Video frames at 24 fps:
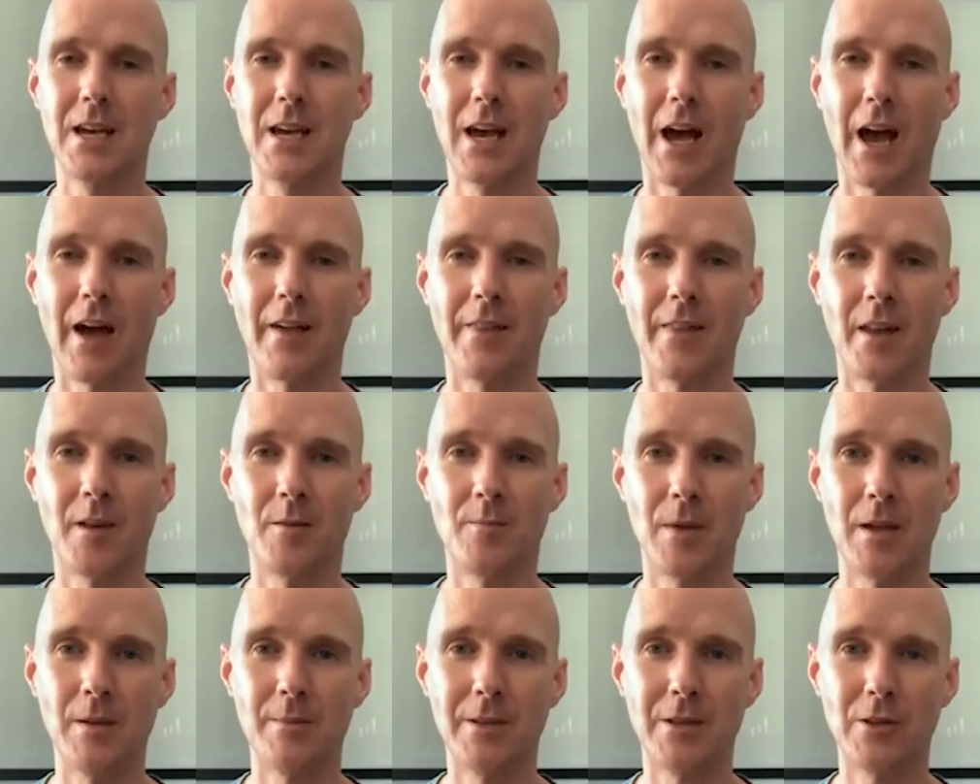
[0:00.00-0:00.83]
and then
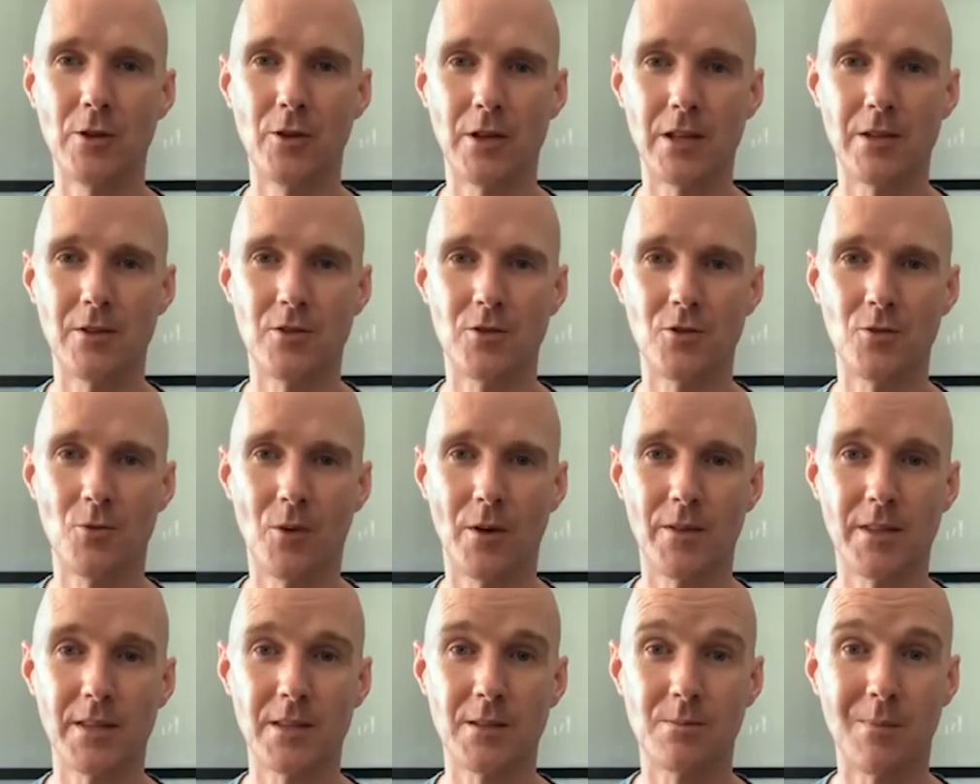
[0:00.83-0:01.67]
maybe look into
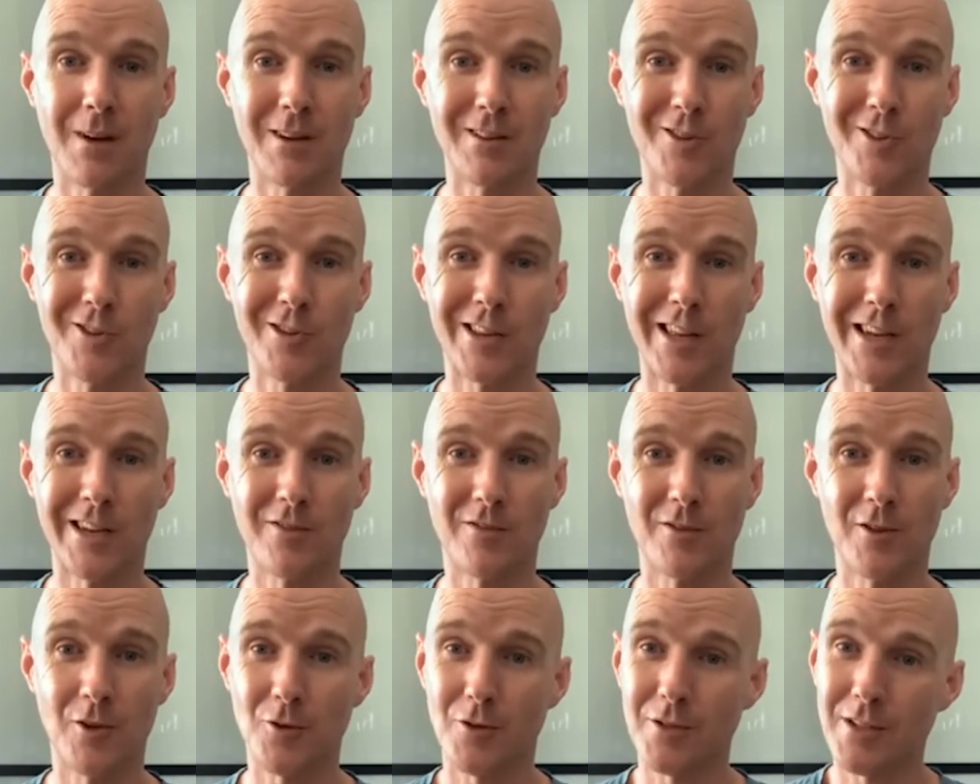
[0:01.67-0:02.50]
what this might look like
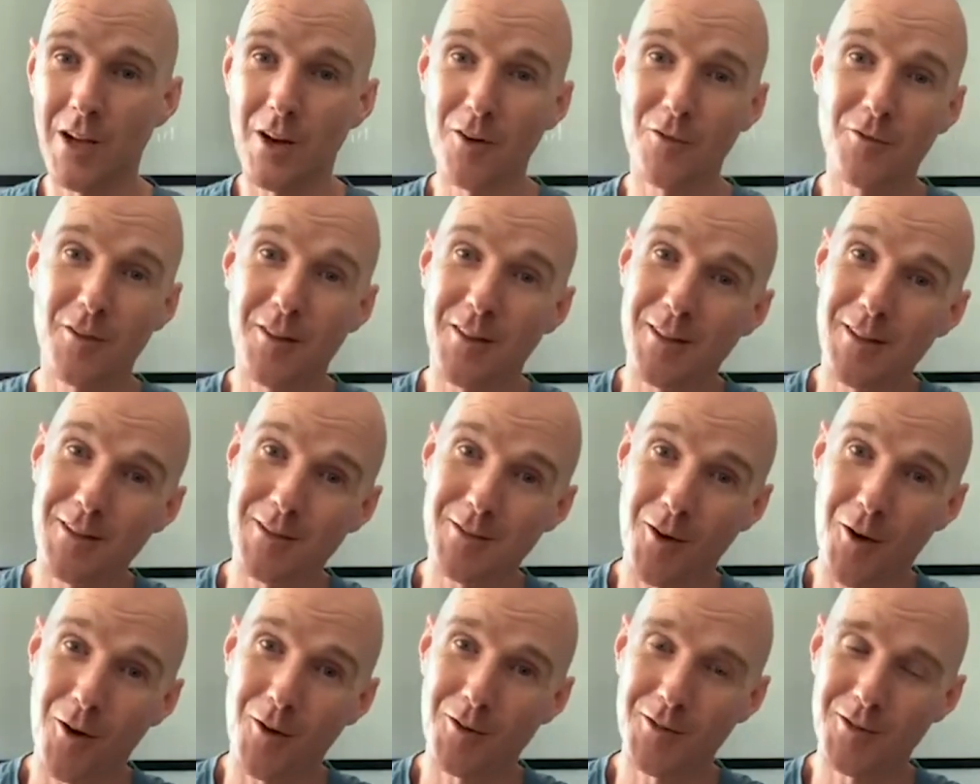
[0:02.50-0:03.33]
for yourself, then that's
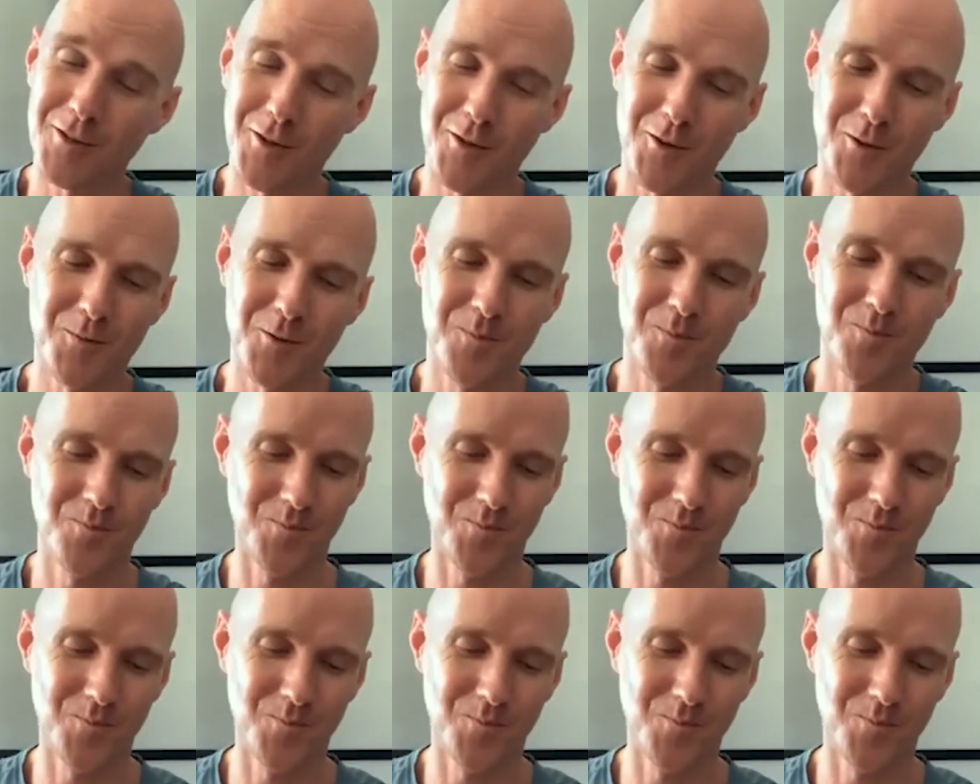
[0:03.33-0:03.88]
also